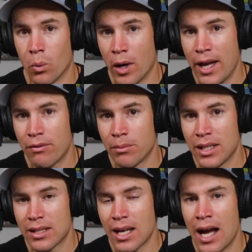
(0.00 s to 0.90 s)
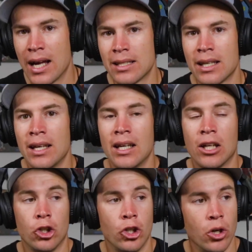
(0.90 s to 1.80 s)
away from these guys.
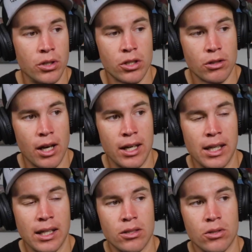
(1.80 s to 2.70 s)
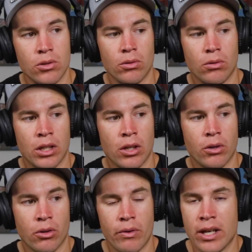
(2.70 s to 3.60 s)
No discrediting to,
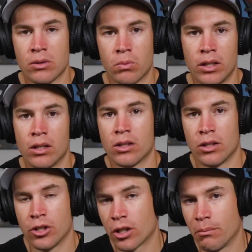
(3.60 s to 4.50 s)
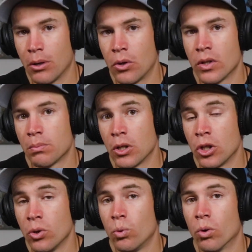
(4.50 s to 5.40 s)
your race winners and your components, but
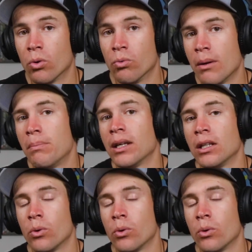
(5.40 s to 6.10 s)
you were ripping.